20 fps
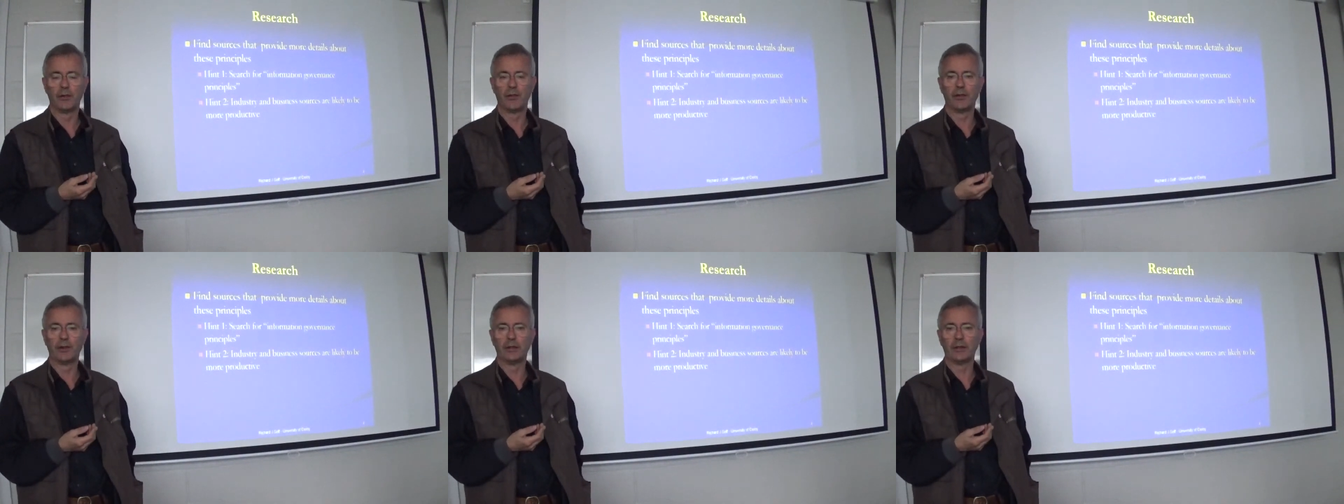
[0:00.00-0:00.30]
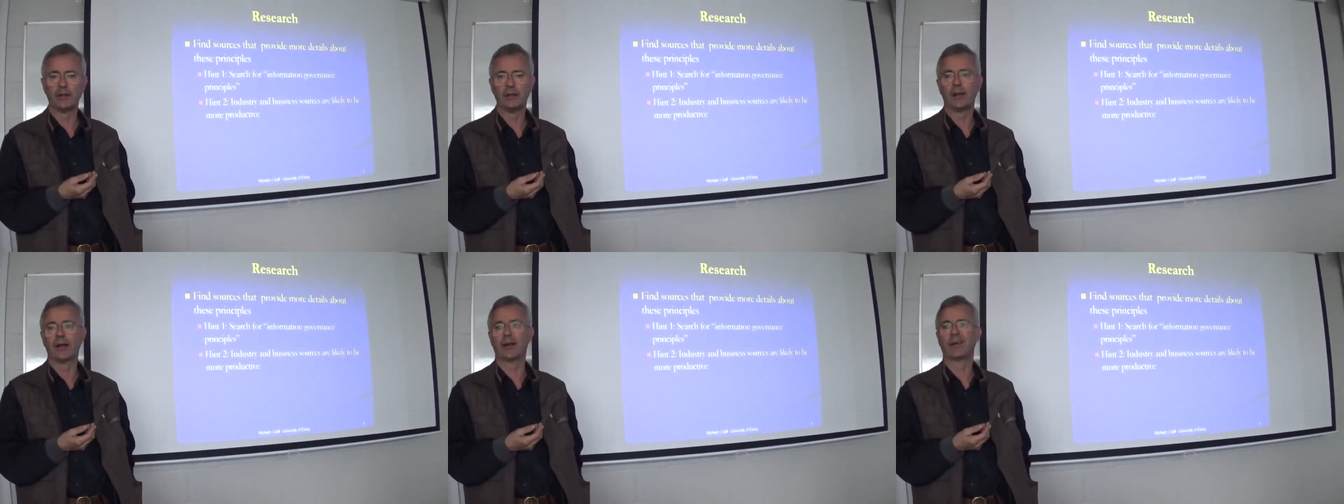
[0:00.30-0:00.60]

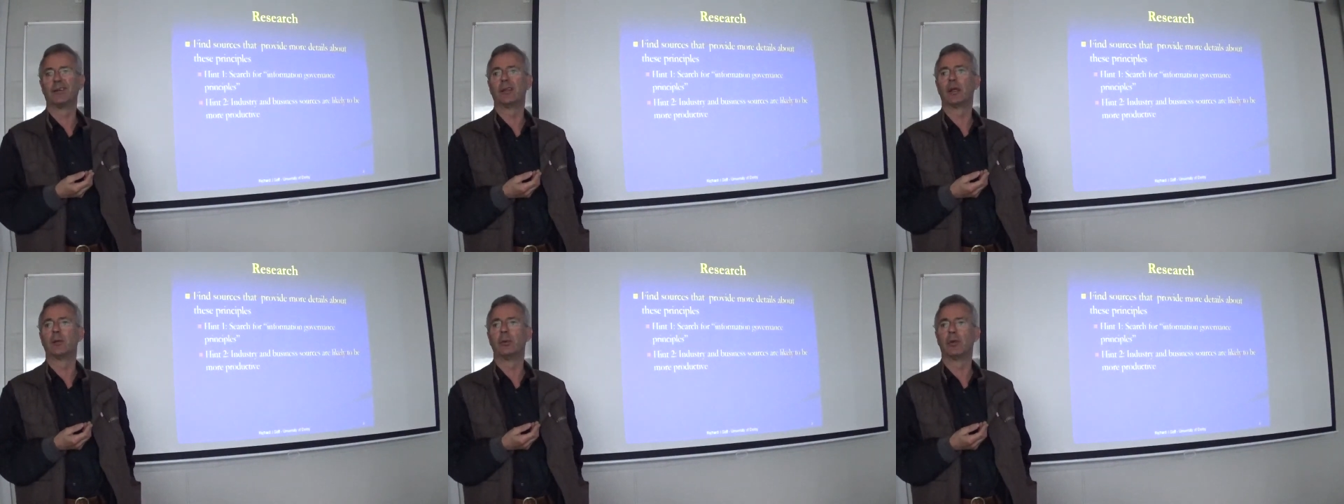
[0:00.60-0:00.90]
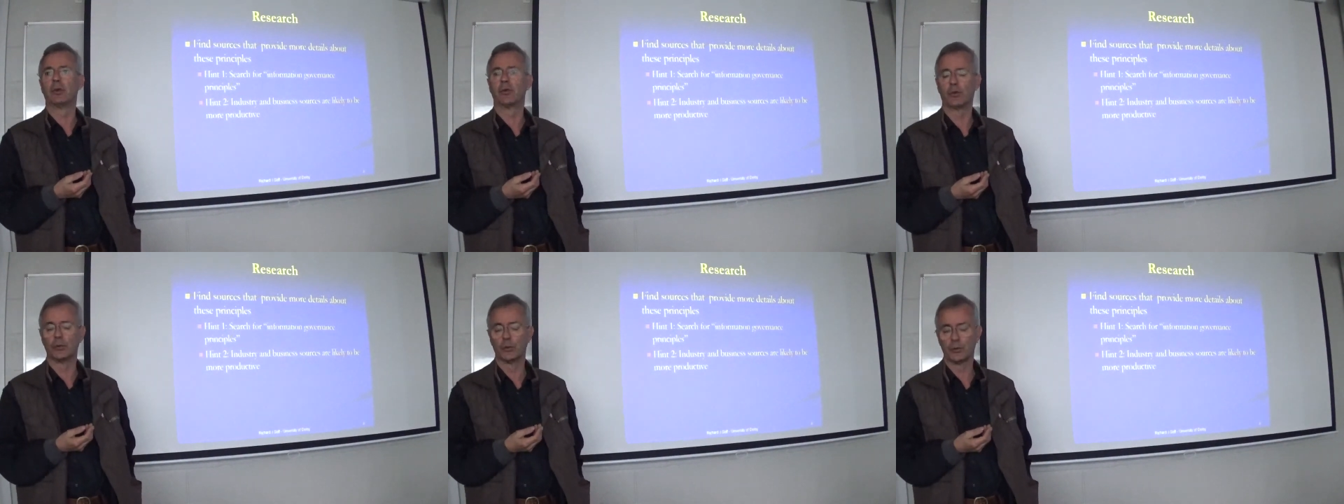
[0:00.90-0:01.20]
the
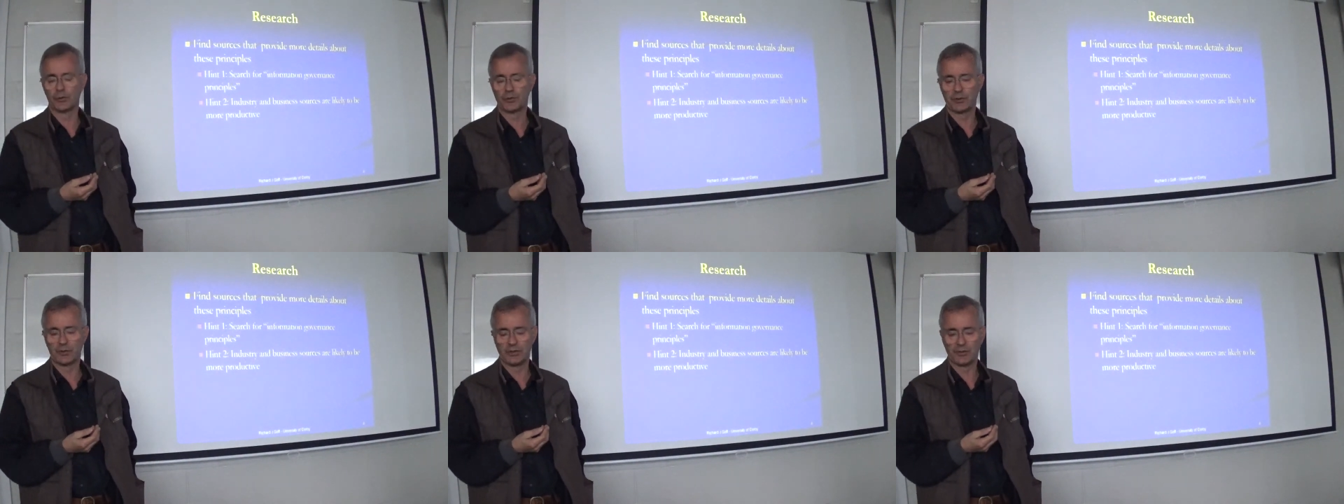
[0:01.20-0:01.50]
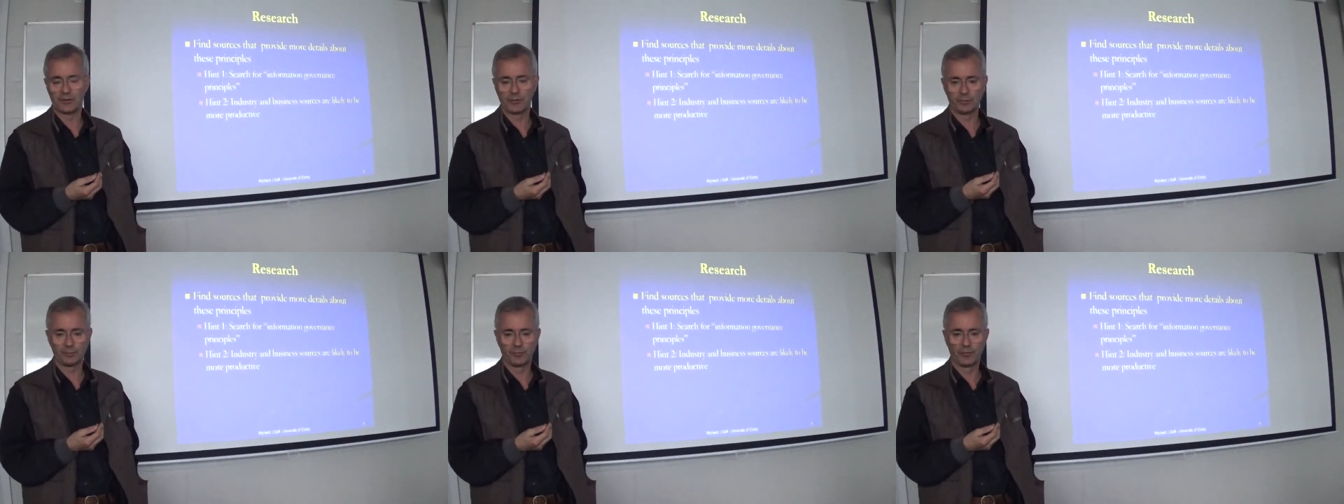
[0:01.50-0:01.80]
academic
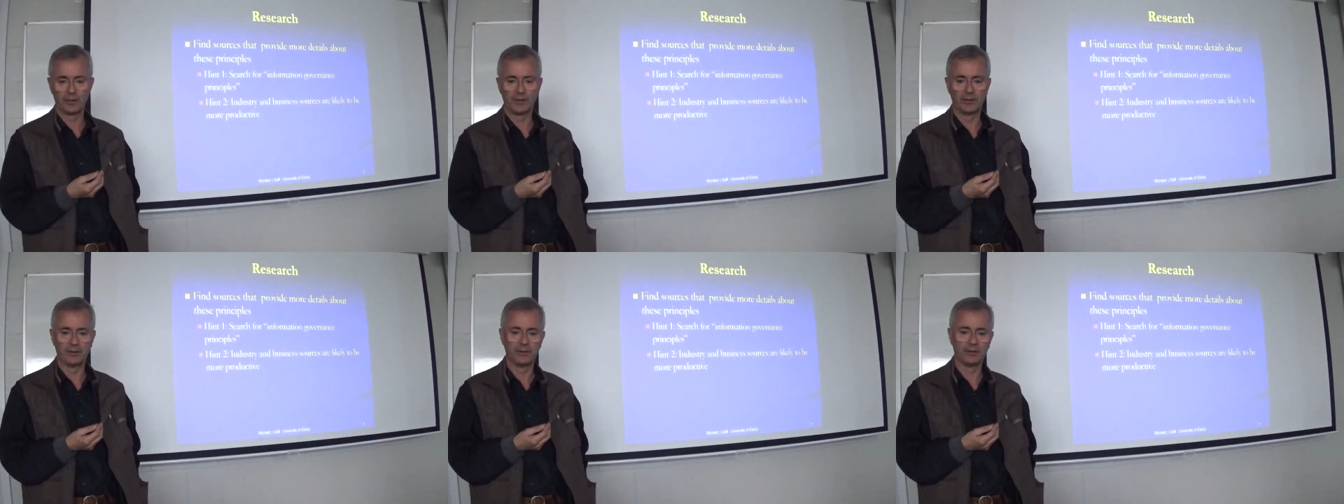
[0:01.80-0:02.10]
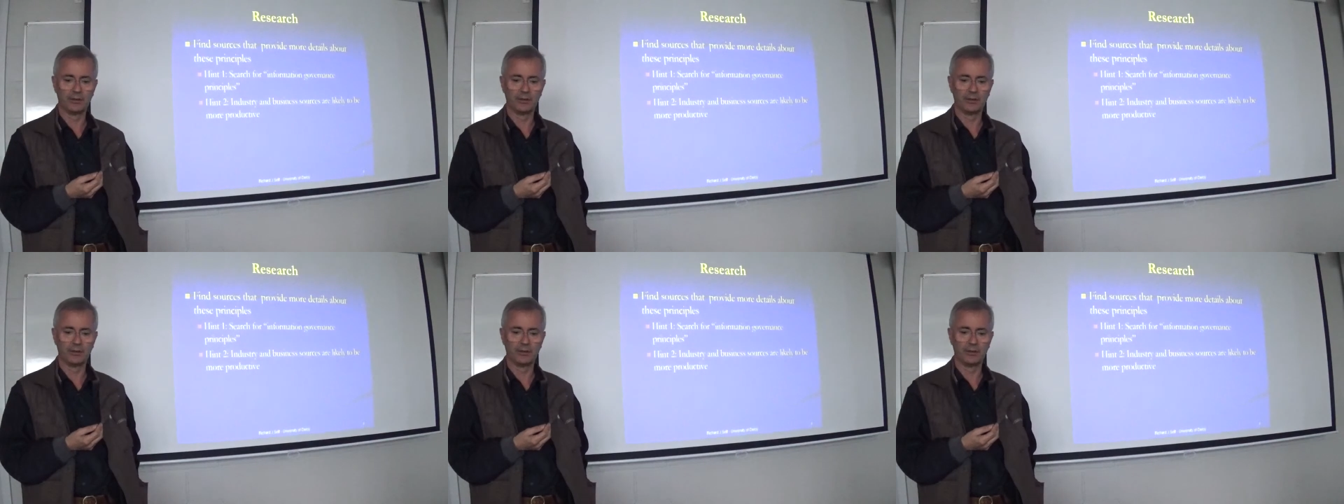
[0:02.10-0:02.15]
sources, the